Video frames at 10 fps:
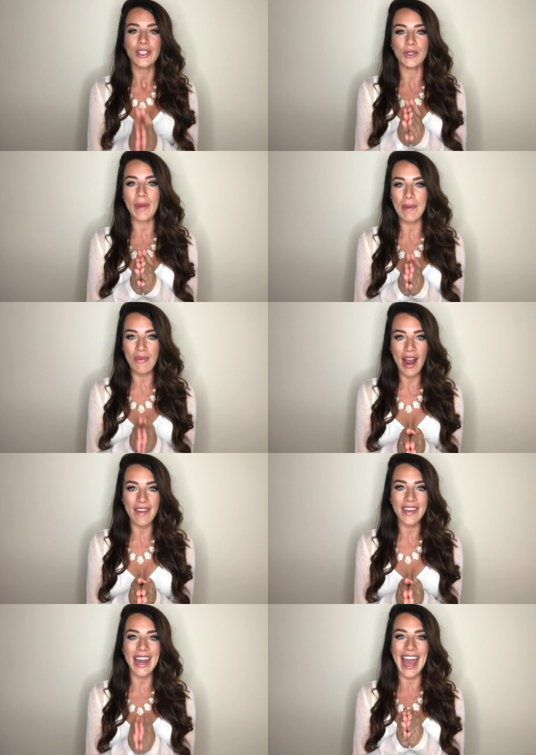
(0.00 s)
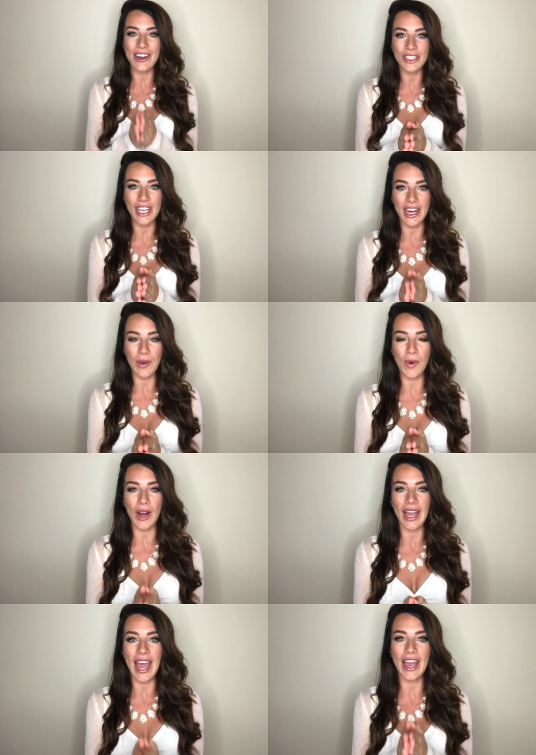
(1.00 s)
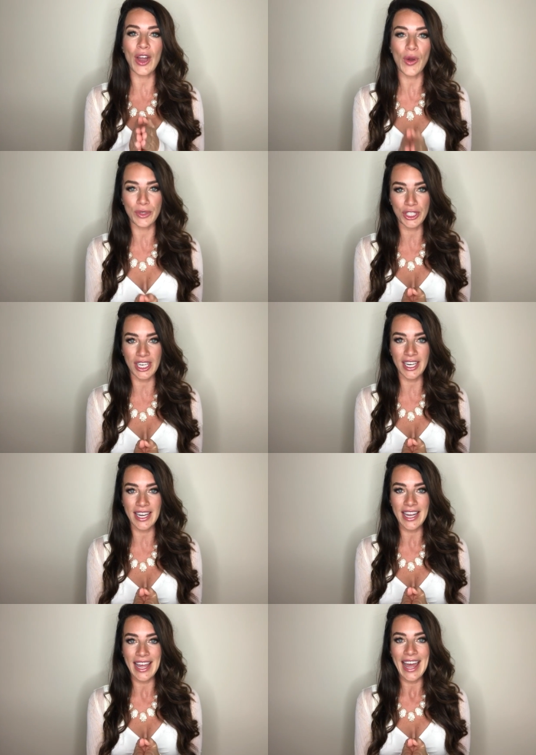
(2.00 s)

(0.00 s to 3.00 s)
to my private energetic work and coaching.